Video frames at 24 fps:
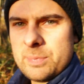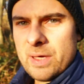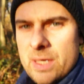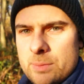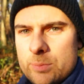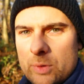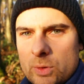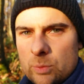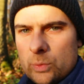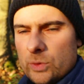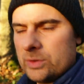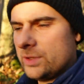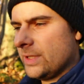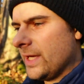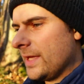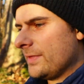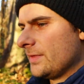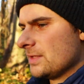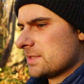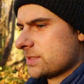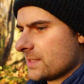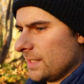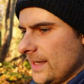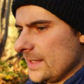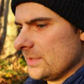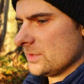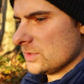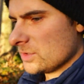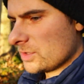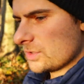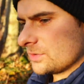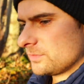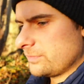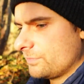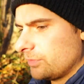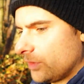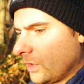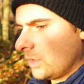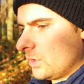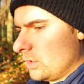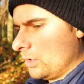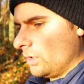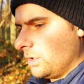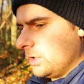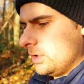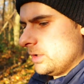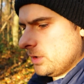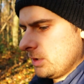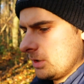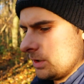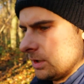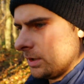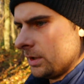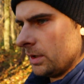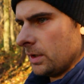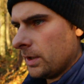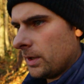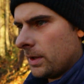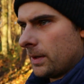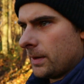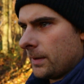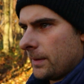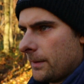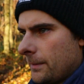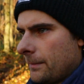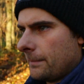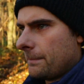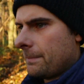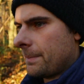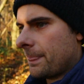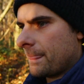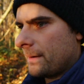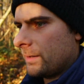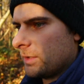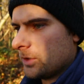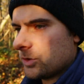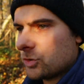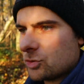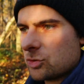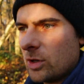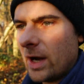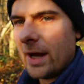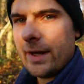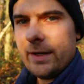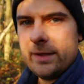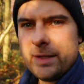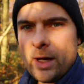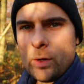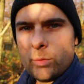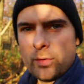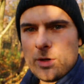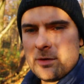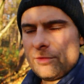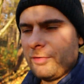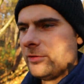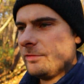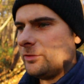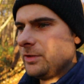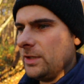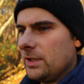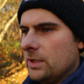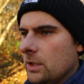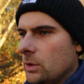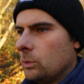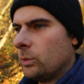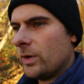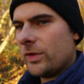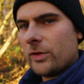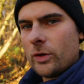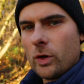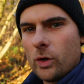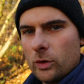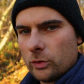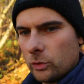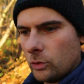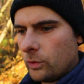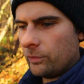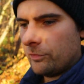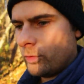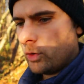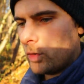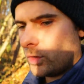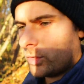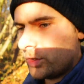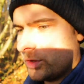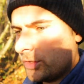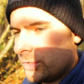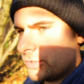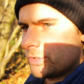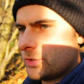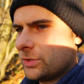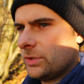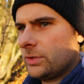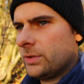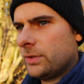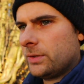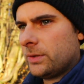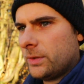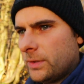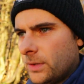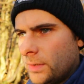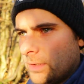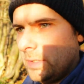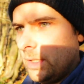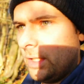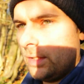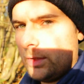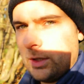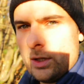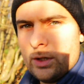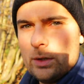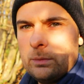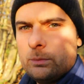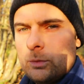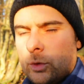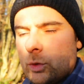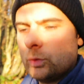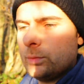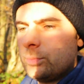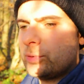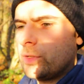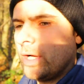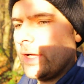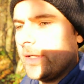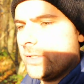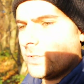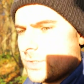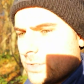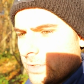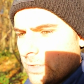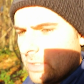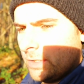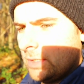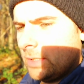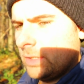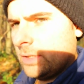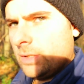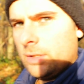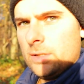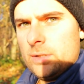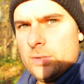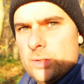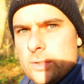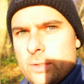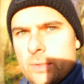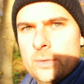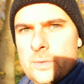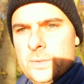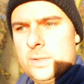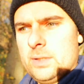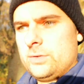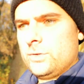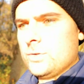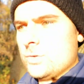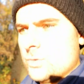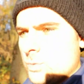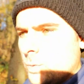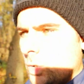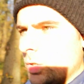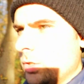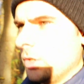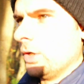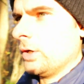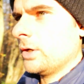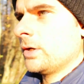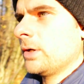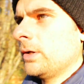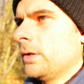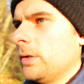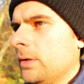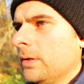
people would get this lens for trying out a 50 with autofocus at a good price. You know, it does work.